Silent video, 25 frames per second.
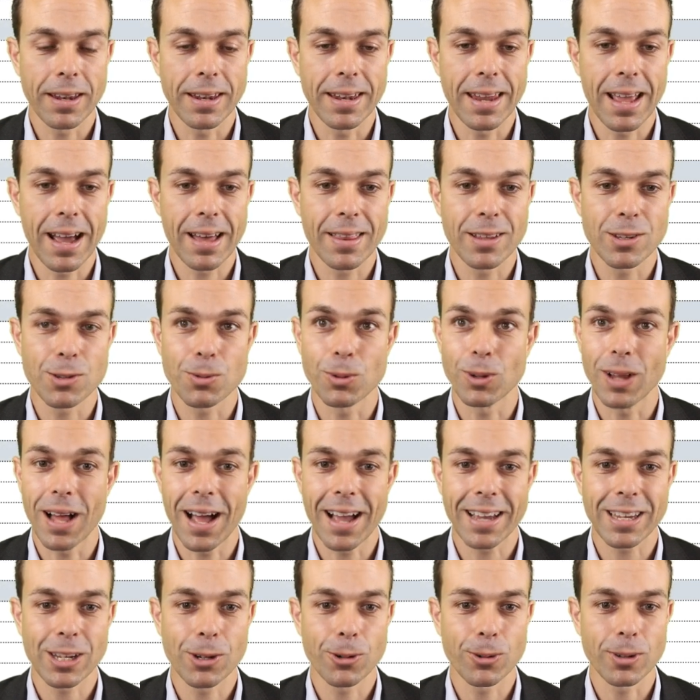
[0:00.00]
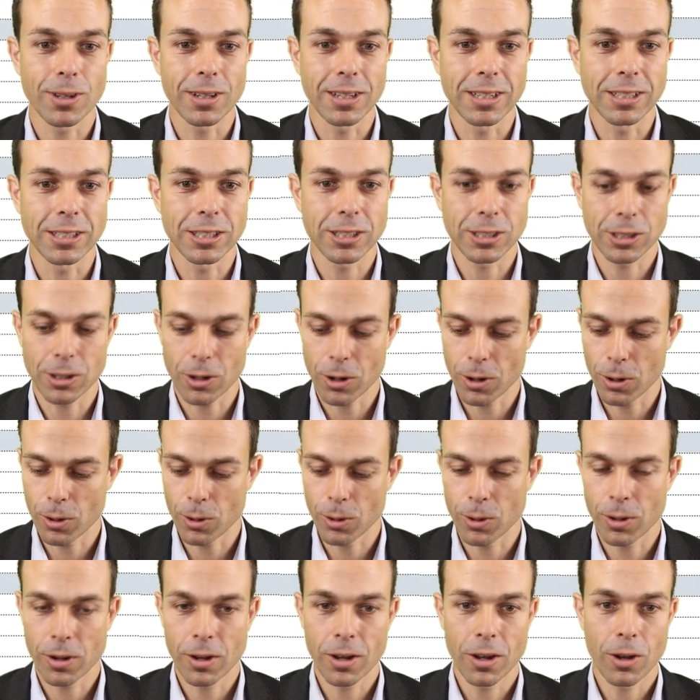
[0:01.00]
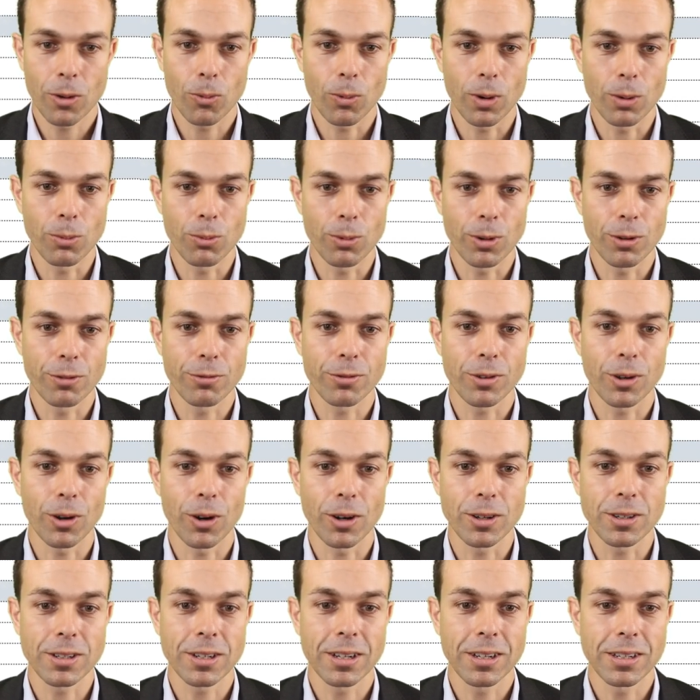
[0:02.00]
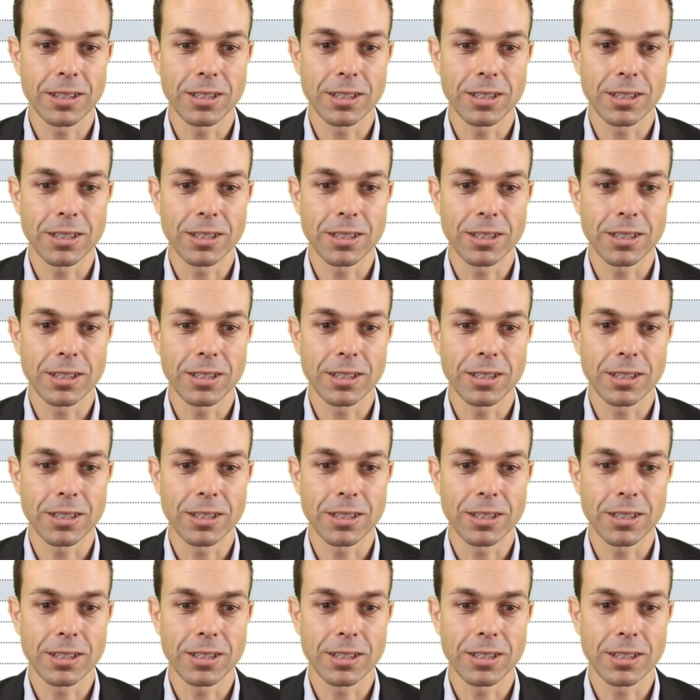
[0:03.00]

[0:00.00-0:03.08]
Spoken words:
now this will accurately show when we've got